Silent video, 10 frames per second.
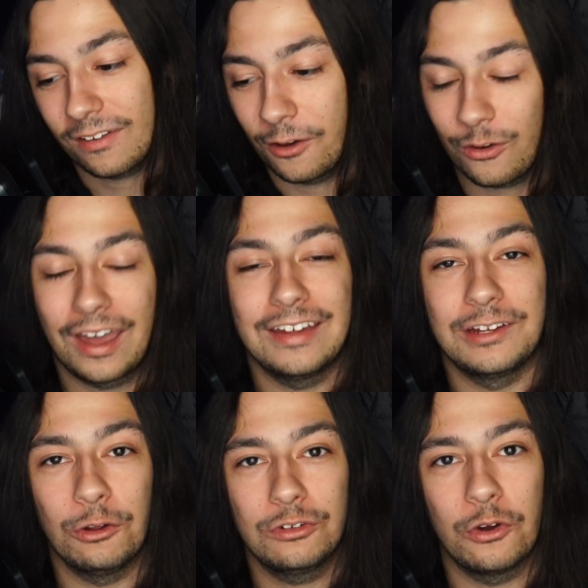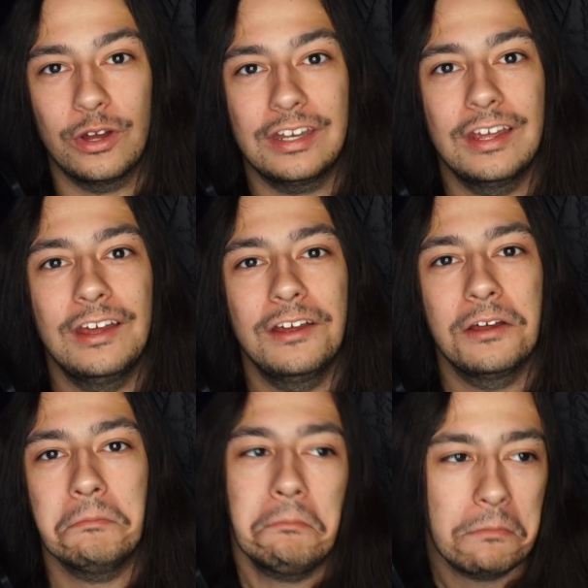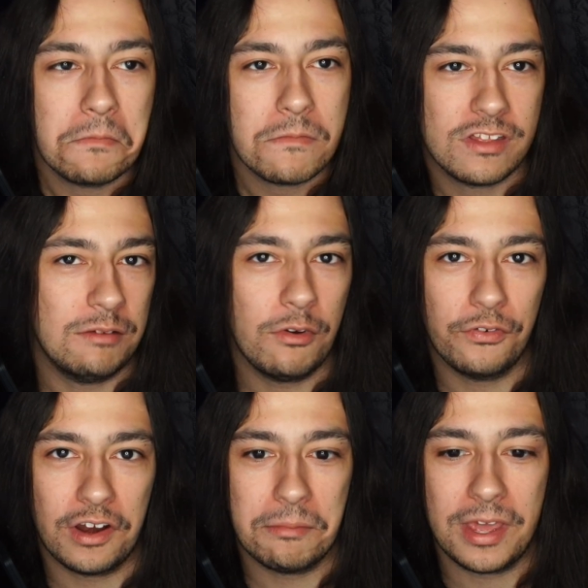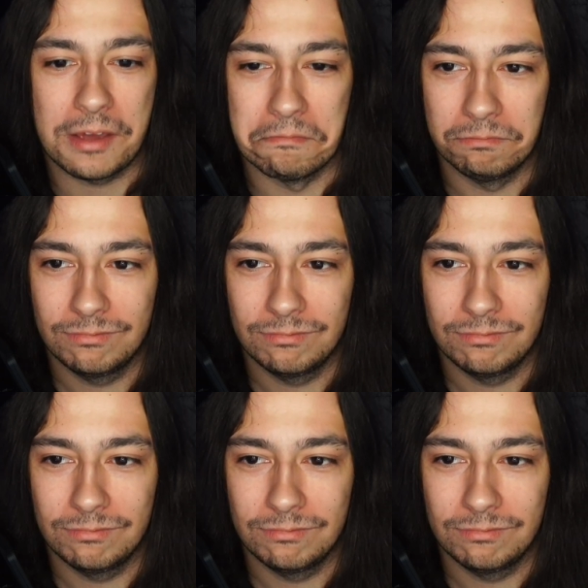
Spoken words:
okay, don't do it. Send them a funny meme.